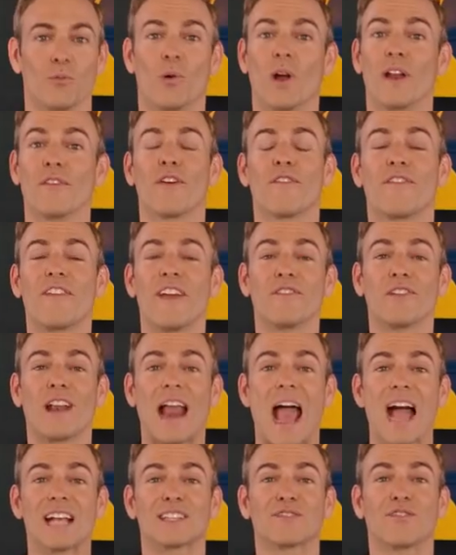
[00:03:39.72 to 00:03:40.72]
One of our favorite
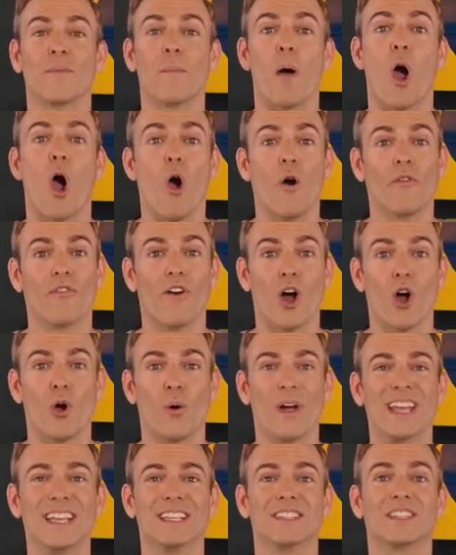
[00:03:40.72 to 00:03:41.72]
acts from
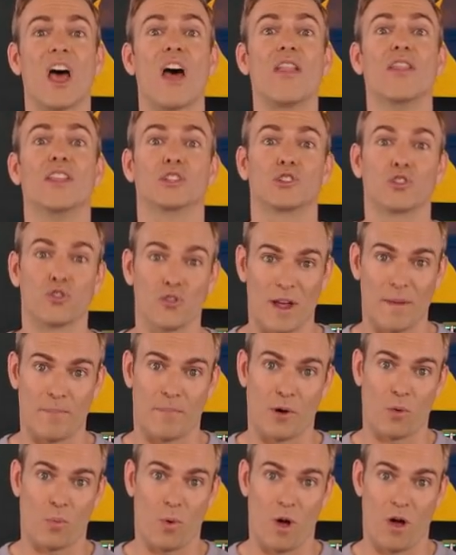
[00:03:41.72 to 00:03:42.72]
OVO is the trampo